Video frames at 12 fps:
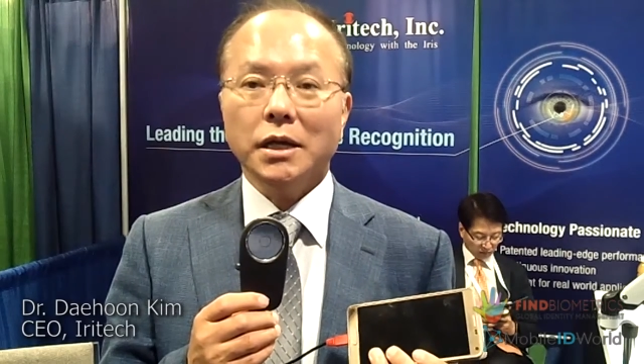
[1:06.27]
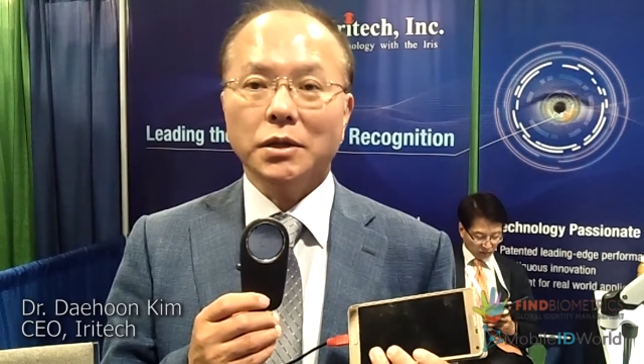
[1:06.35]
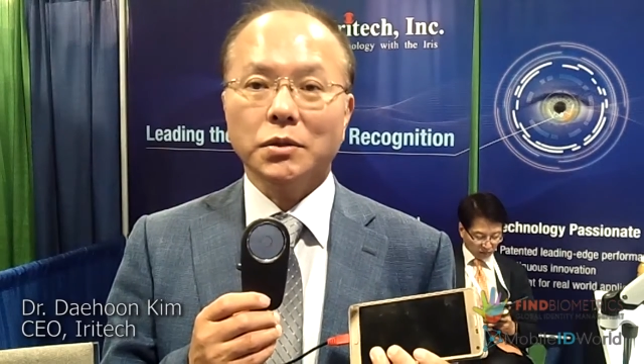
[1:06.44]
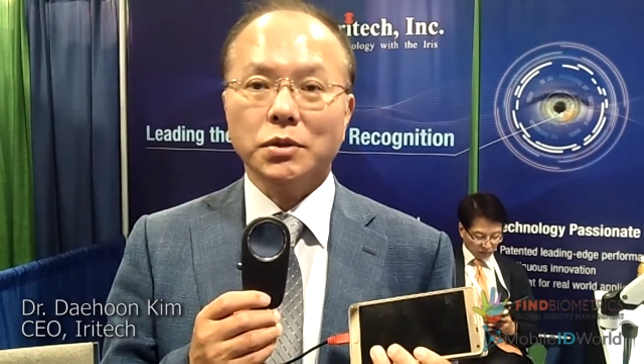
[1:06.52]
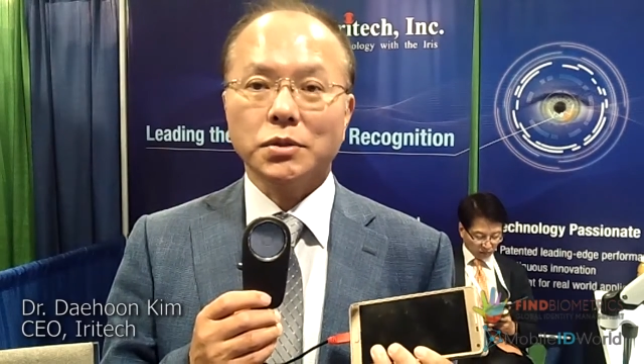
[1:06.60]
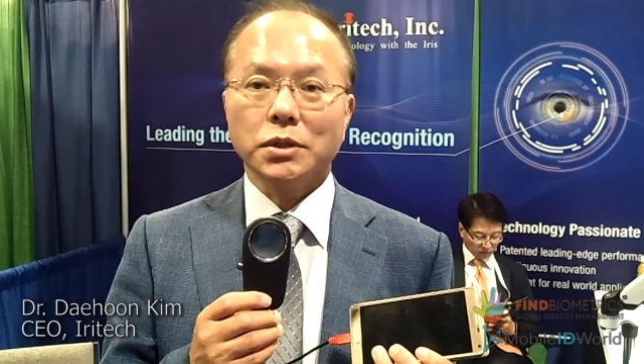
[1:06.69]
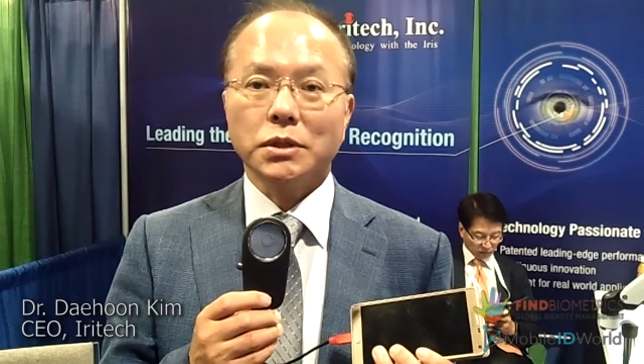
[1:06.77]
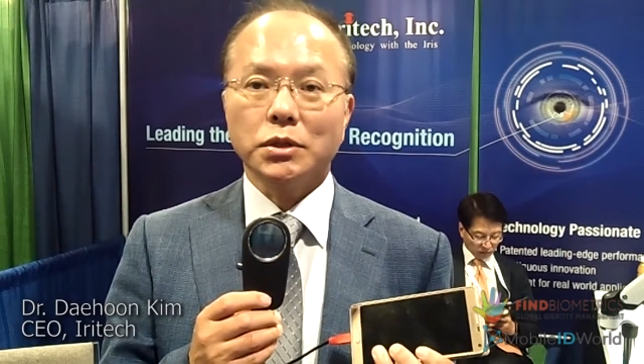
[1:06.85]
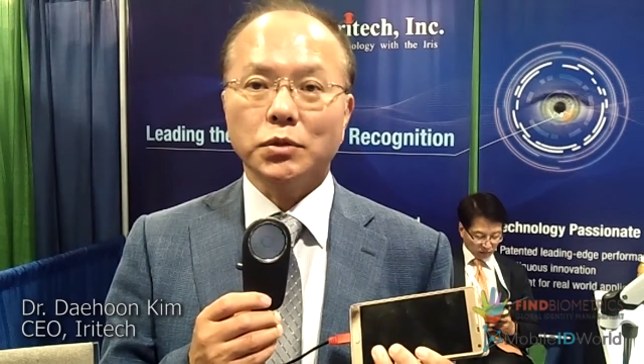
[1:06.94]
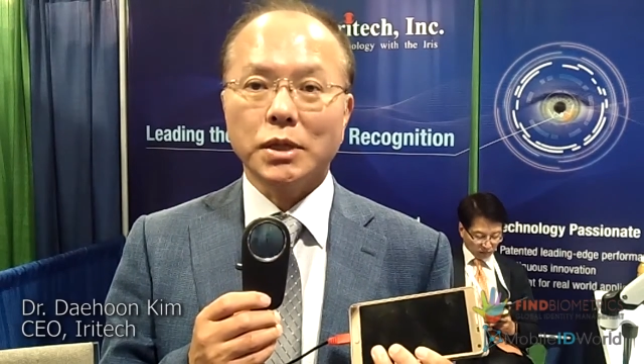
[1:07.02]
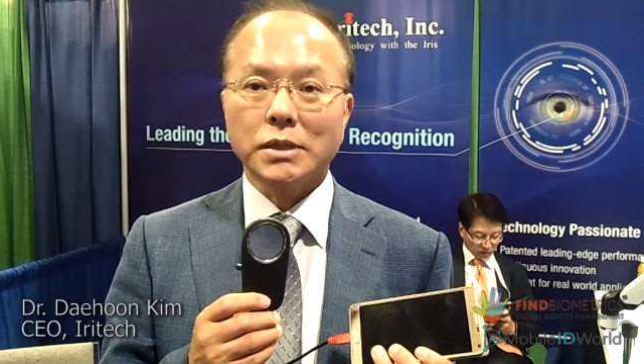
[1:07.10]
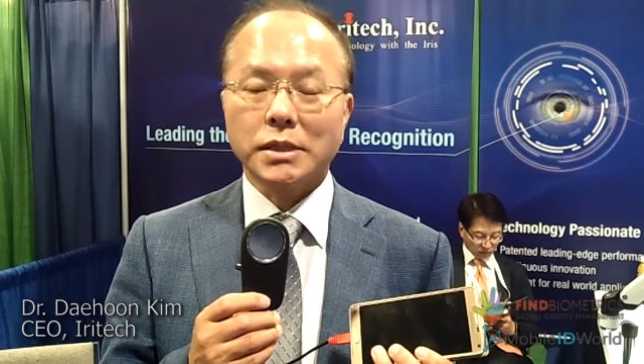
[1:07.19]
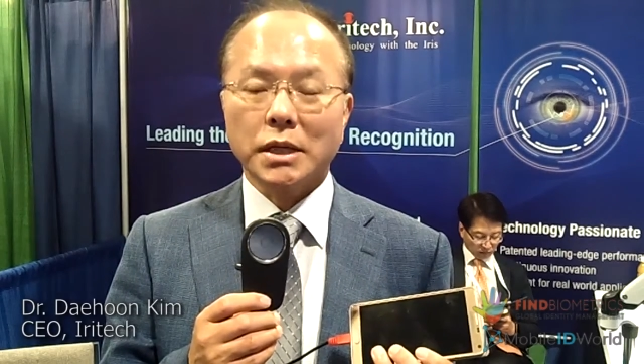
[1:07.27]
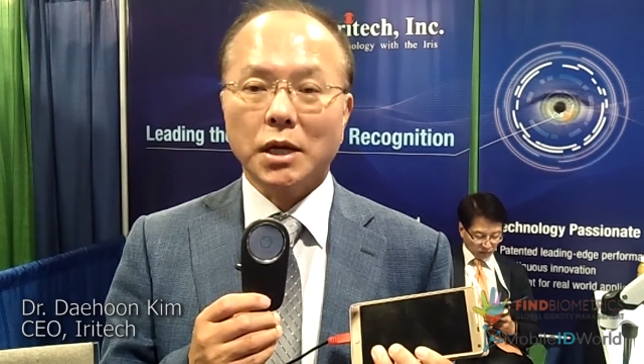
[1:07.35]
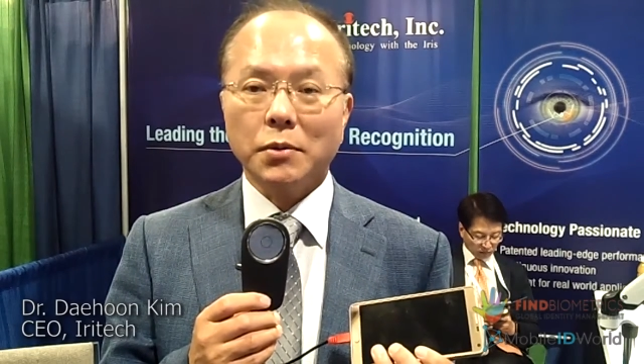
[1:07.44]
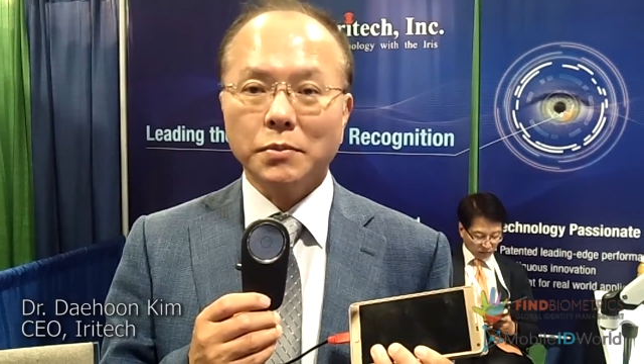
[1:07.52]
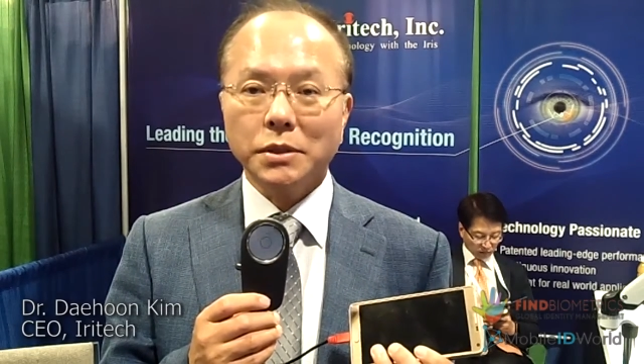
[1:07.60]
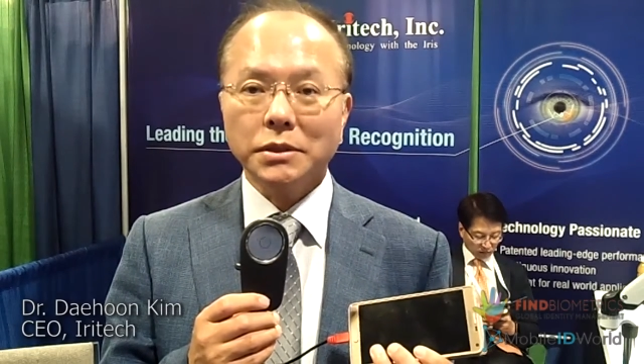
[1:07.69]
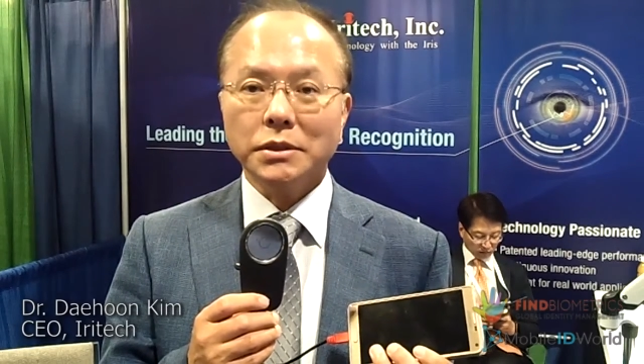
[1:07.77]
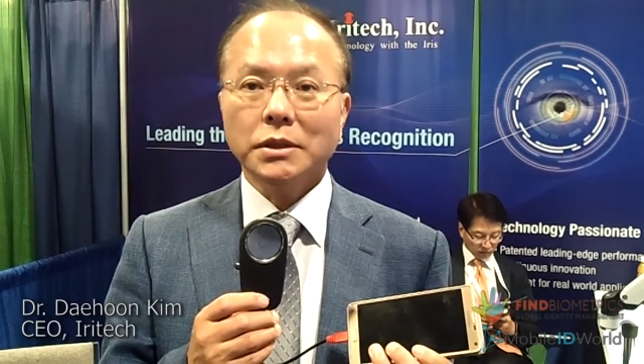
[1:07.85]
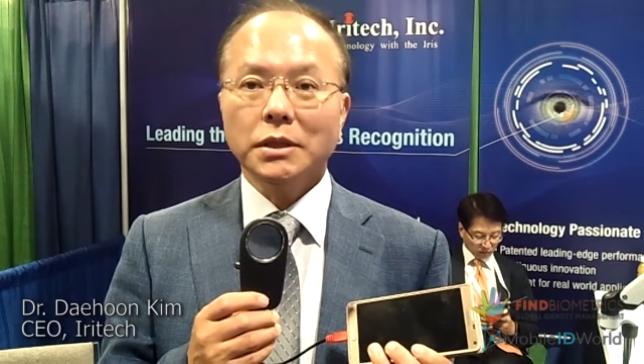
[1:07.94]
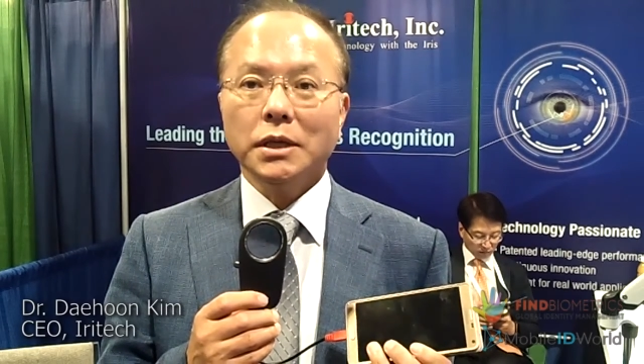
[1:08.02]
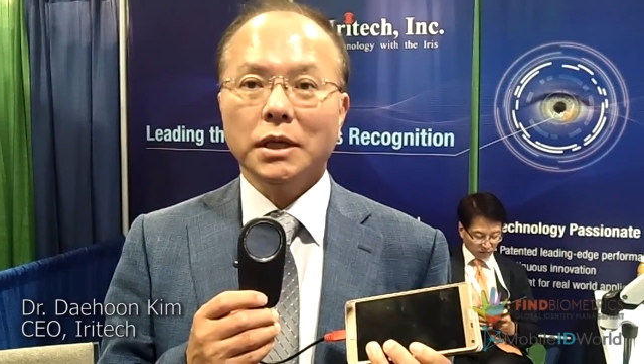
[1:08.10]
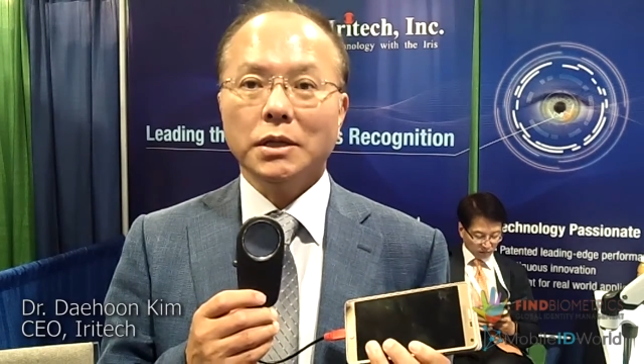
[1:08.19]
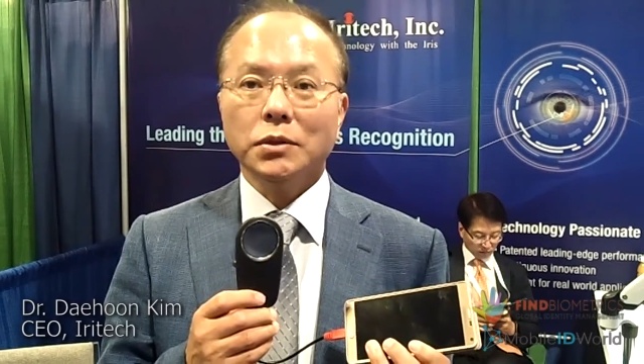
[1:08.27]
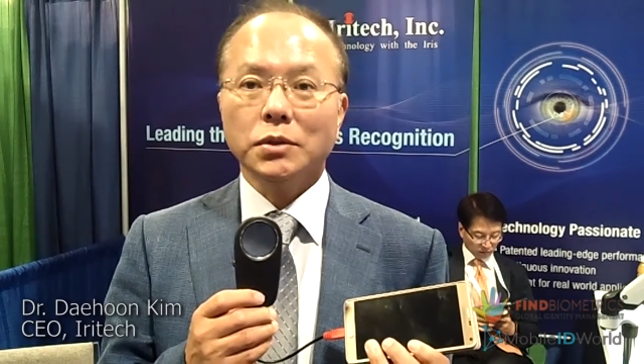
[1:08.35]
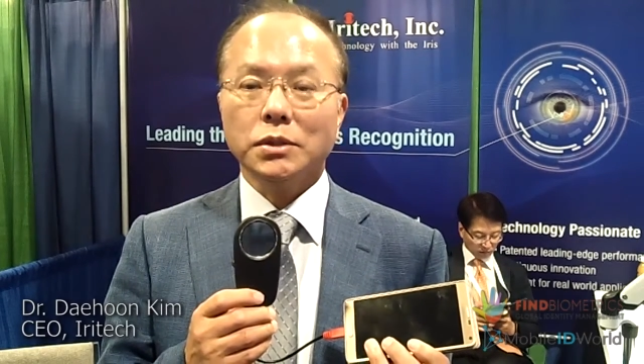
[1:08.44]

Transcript: and also in the USA government and